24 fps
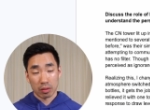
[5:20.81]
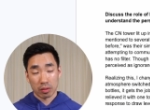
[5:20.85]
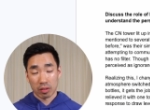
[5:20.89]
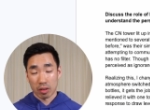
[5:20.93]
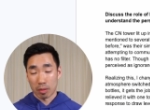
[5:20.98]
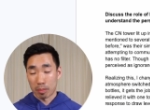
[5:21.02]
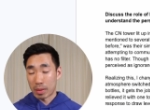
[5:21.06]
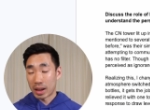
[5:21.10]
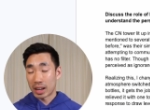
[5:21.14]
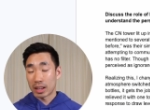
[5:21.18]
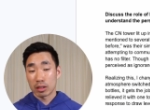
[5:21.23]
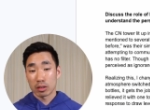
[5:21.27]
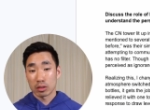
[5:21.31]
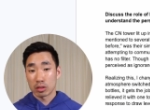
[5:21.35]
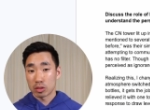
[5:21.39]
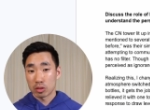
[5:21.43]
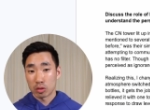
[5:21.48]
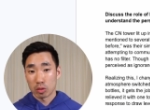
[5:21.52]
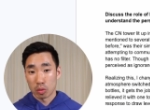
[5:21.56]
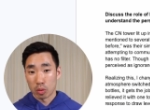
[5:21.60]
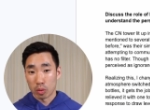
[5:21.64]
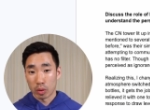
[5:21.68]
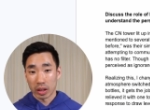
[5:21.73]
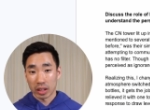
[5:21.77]
from medical
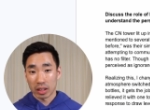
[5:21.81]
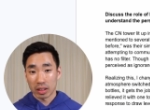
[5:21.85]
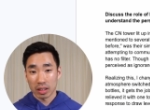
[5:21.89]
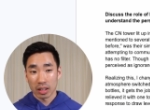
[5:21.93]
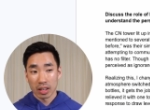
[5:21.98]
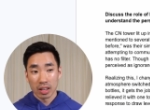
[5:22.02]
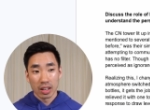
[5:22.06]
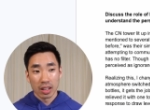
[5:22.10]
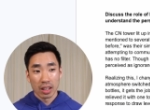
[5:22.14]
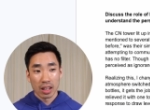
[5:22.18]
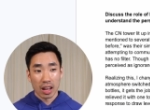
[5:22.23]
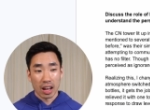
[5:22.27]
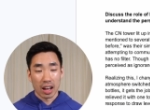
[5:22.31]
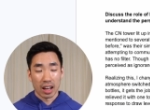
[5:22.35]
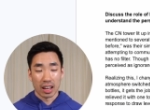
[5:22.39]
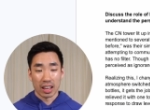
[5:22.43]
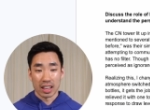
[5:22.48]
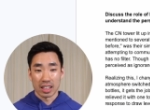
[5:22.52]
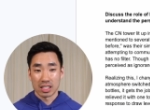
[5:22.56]
school with uh,